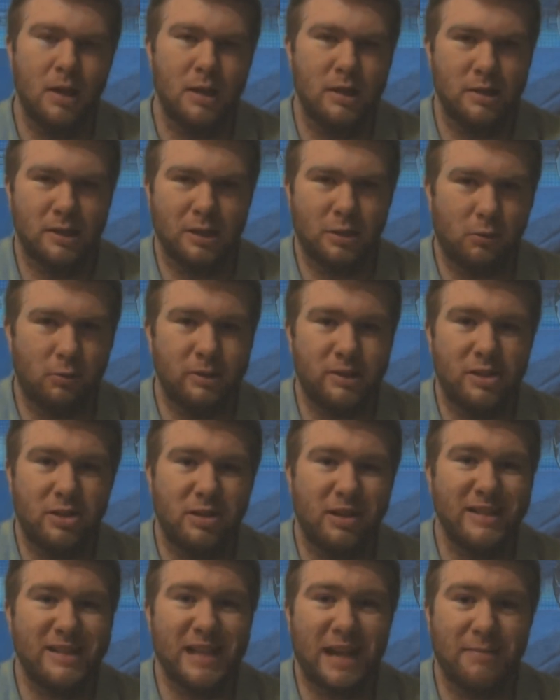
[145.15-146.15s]
She also
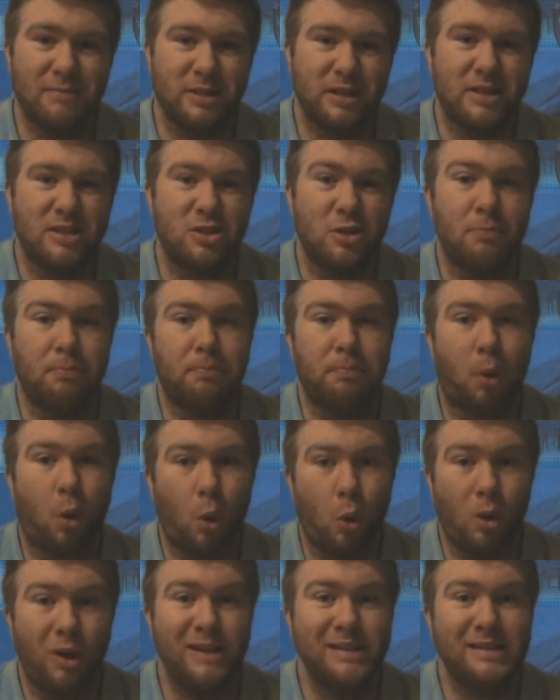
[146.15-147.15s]
attempted to
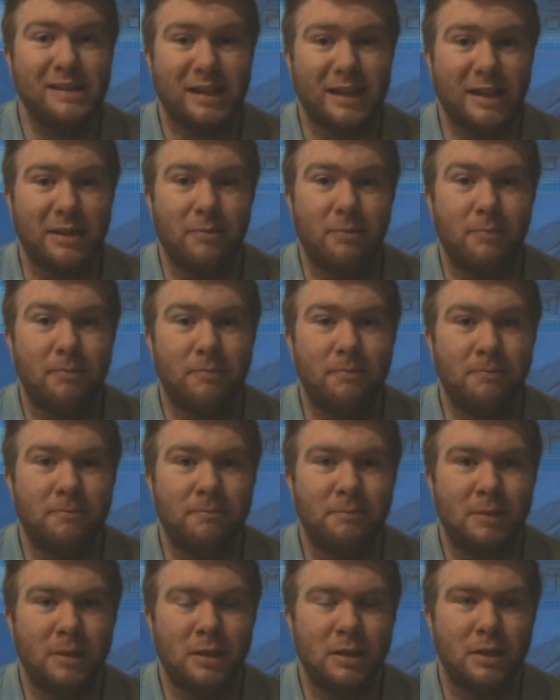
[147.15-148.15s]
poison him
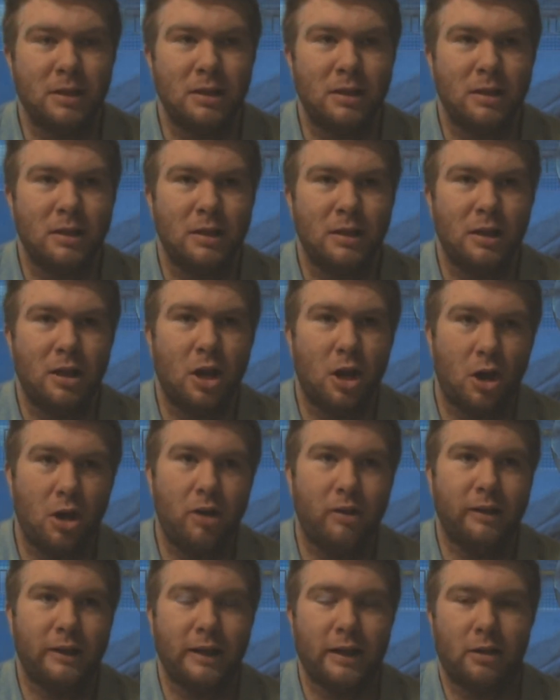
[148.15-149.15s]

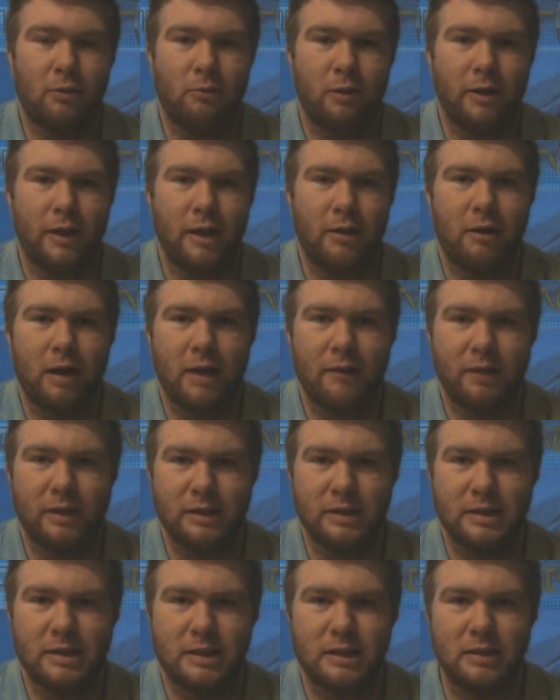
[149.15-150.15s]
earlier when they were having
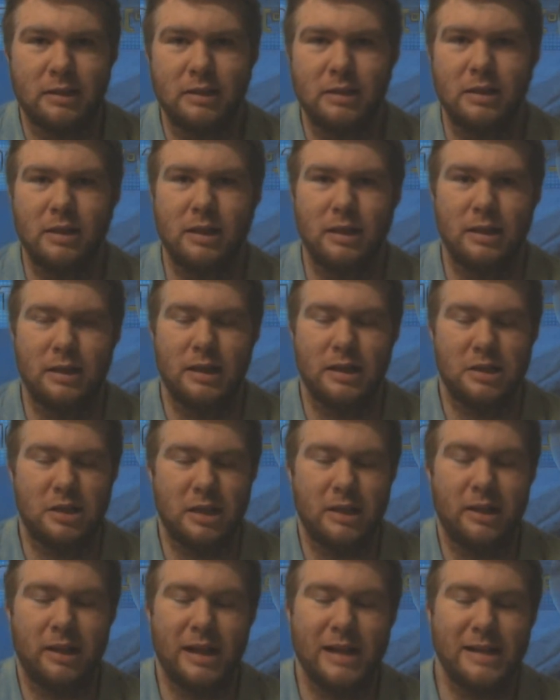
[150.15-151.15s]
dinner.
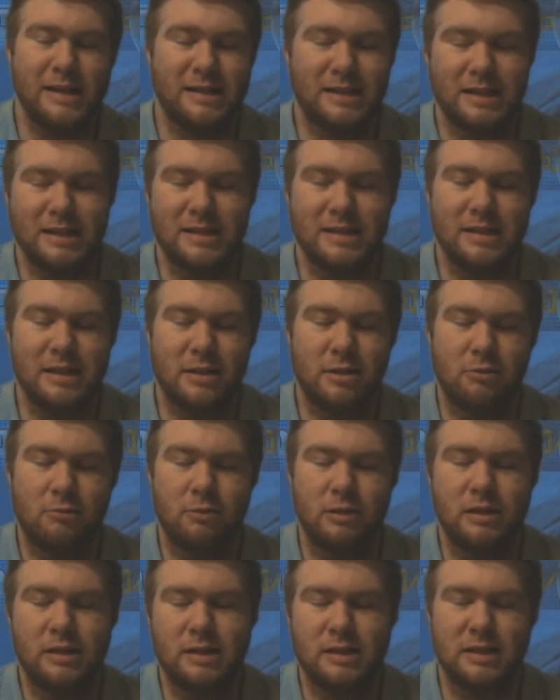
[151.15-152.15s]
She laced his dinner
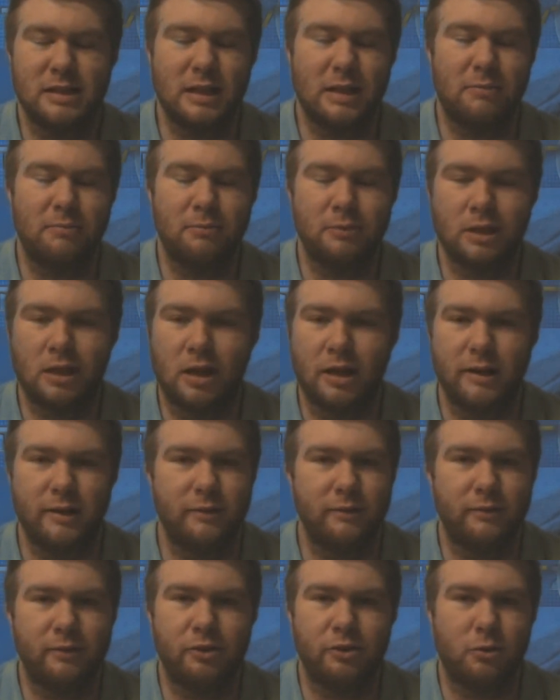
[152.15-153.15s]
with some kind
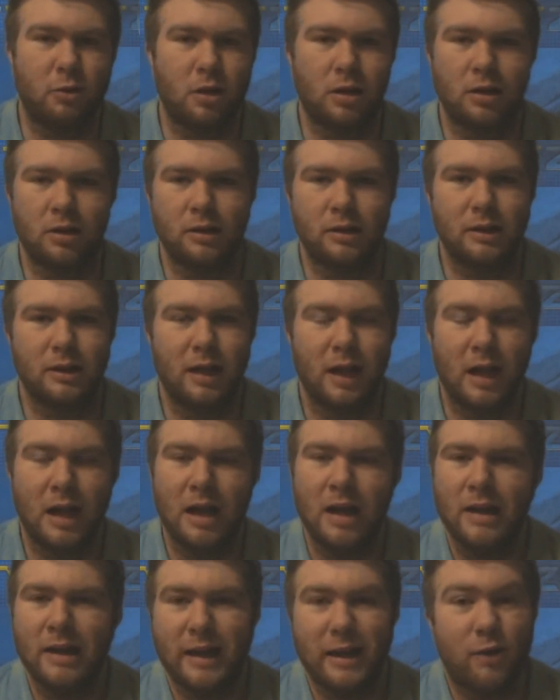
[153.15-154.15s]
of drug.
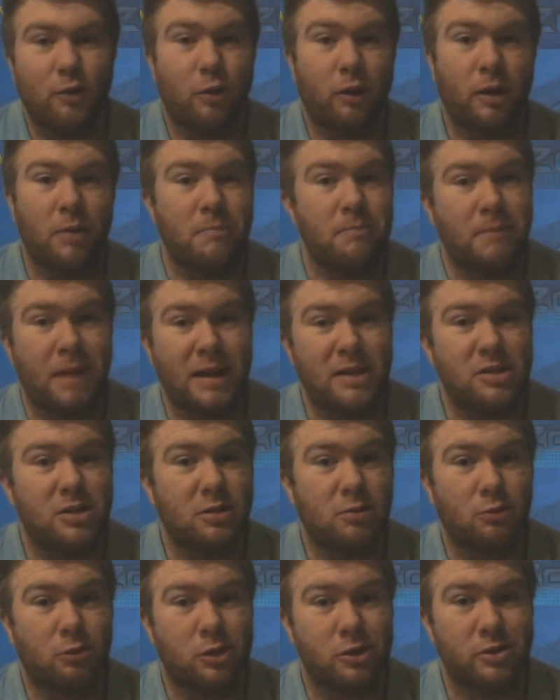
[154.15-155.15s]
They didn't really
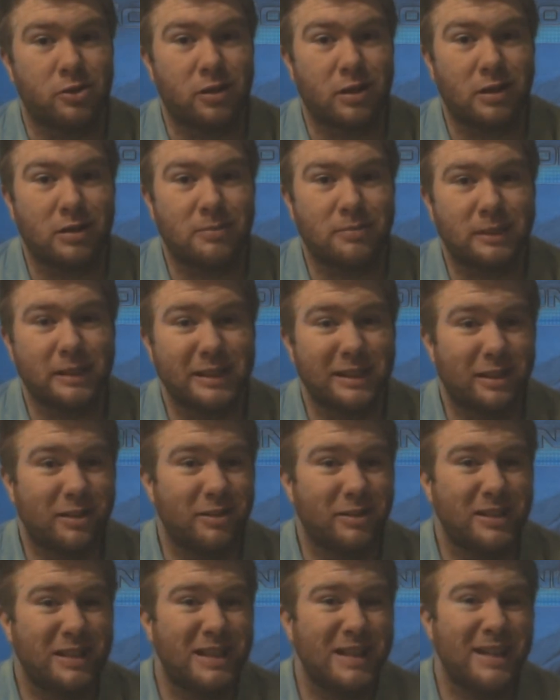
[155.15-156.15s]
mention what drug, but you
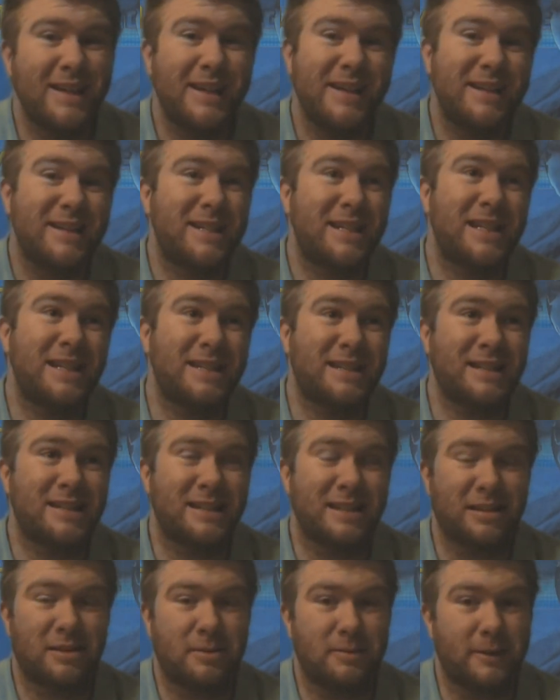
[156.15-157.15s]
know, she's
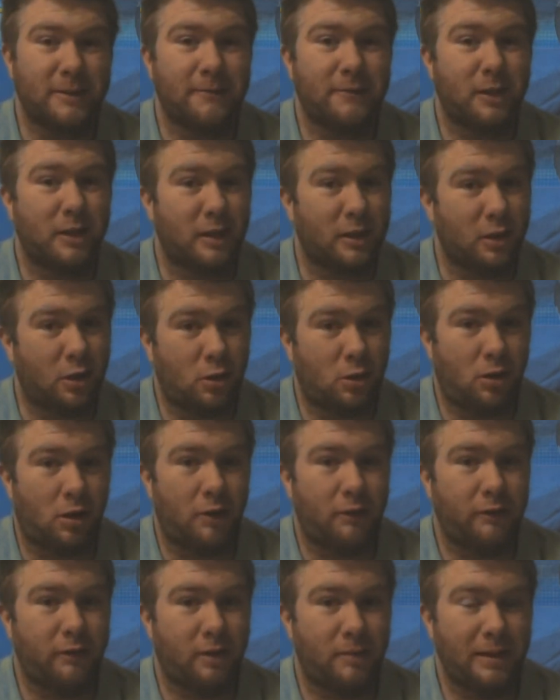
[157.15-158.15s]
just a little bit fucking
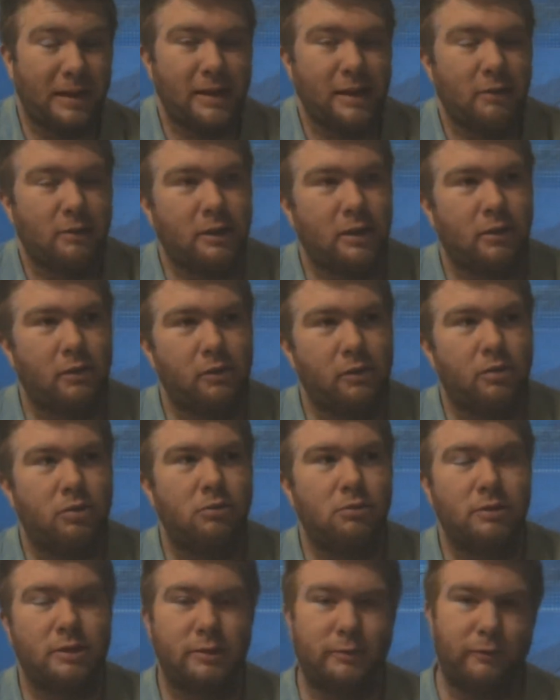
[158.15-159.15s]
off. I mean, they were going
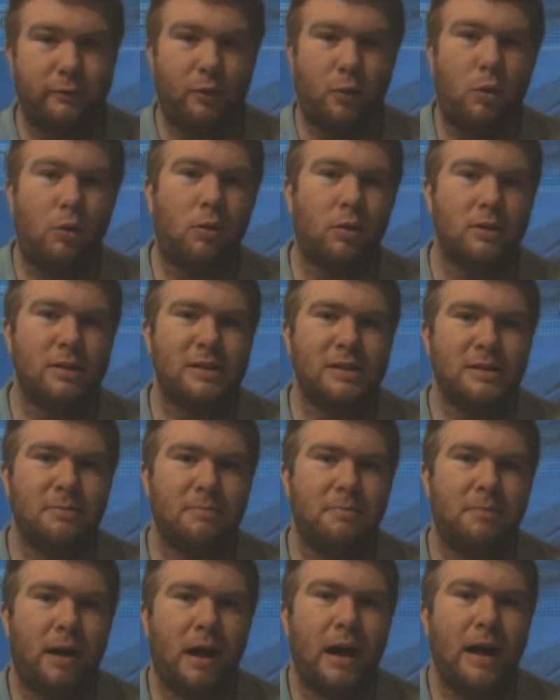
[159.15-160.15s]
through a divorce,
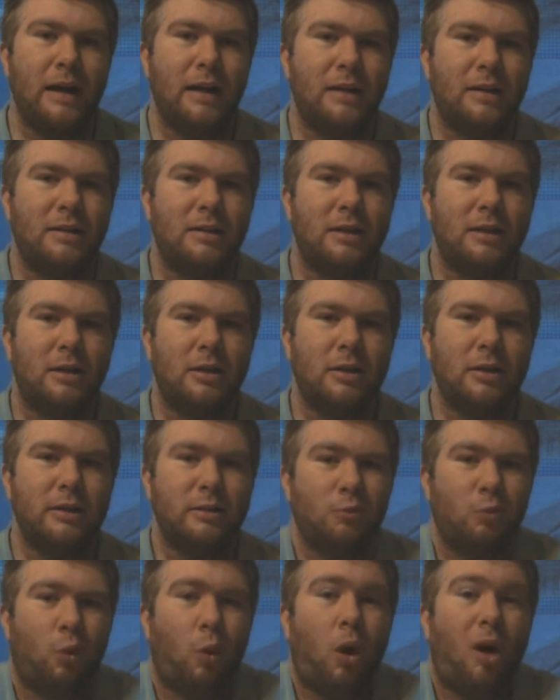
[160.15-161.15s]
but, you know,
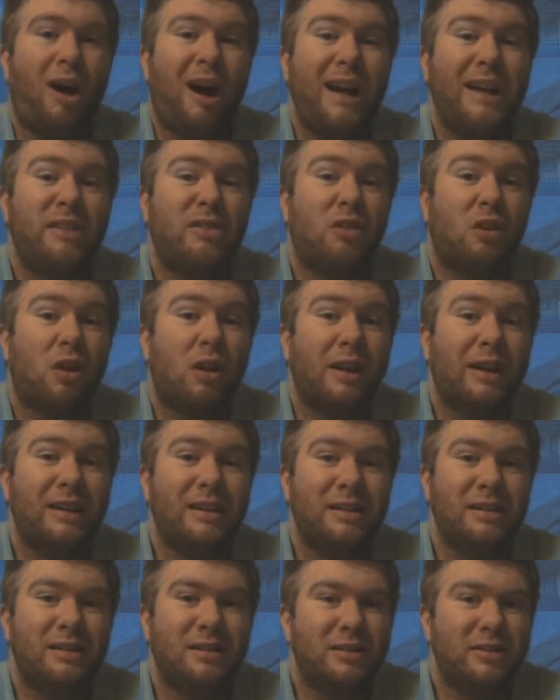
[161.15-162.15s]
why try
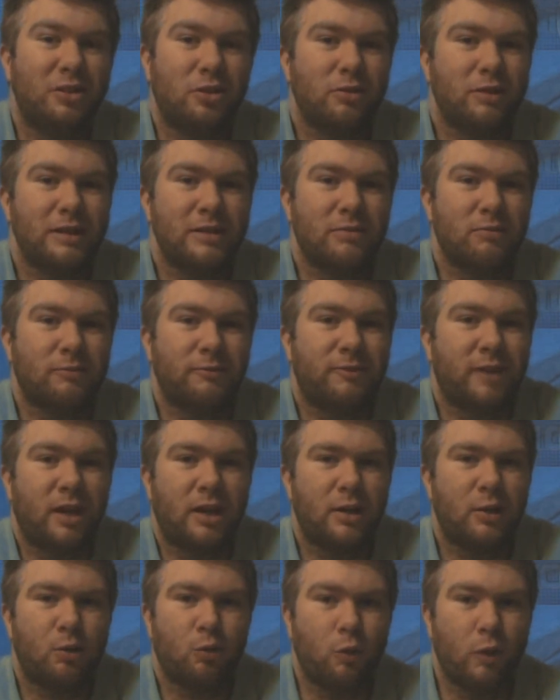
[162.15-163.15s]
and do these
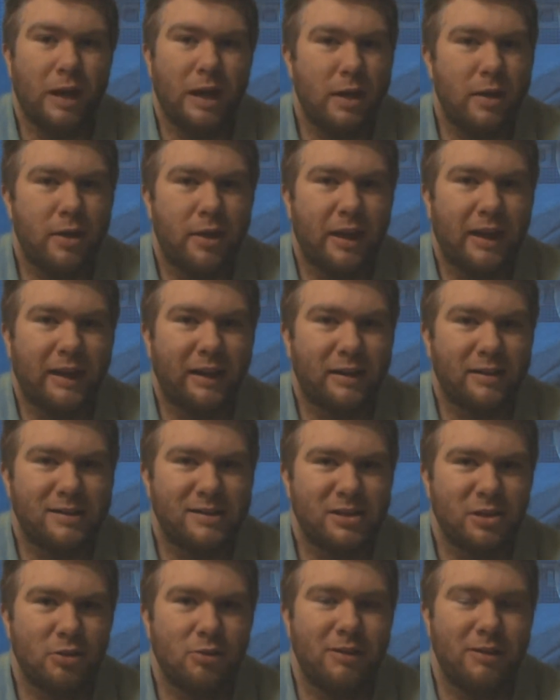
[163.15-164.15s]
fucking weird things
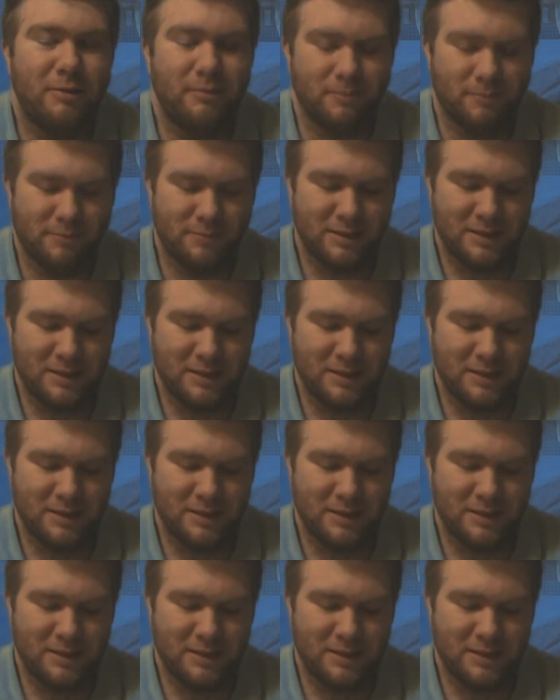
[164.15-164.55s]
to him?